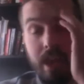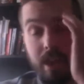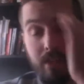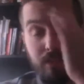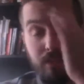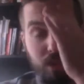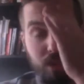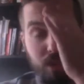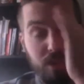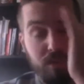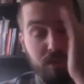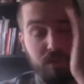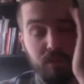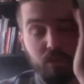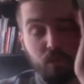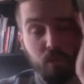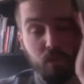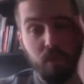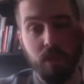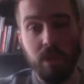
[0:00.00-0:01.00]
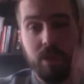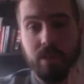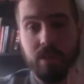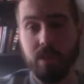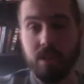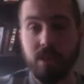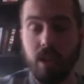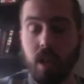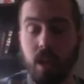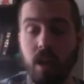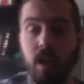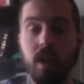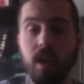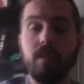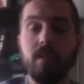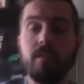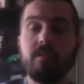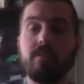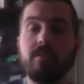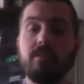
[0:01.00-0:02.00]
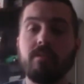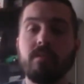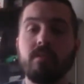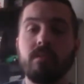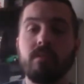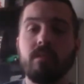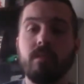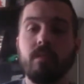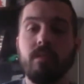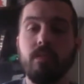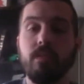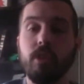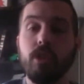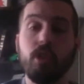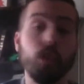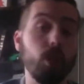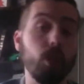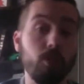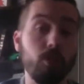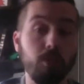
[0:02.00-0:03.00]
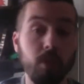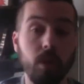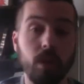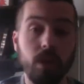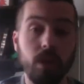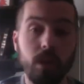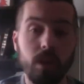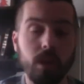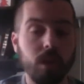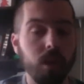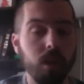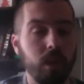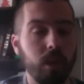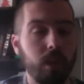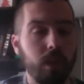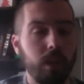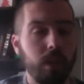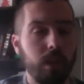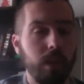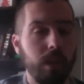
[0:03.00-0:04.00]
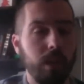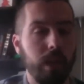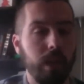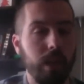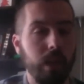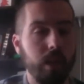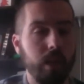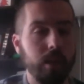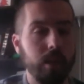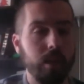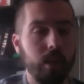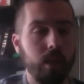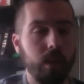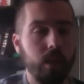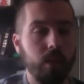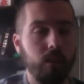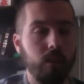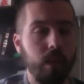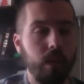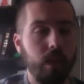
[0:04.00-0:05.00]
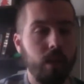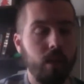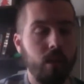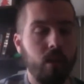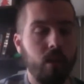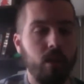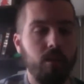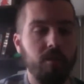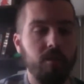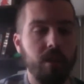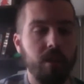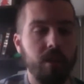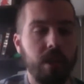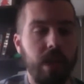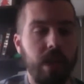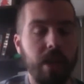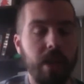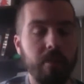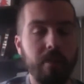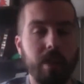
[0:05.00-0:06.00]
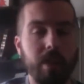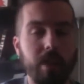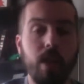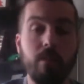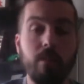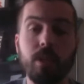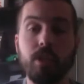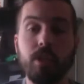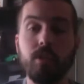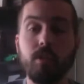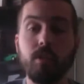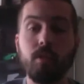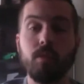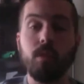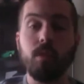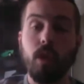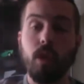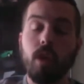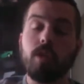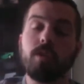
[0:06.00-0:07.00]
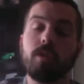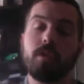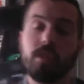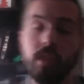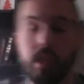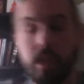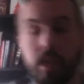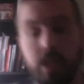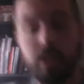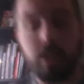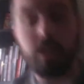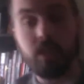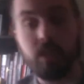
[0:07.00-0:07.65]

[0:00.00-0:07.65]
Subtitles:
one of the few releases of the new book, and they are offering to have me come and do an author signing there.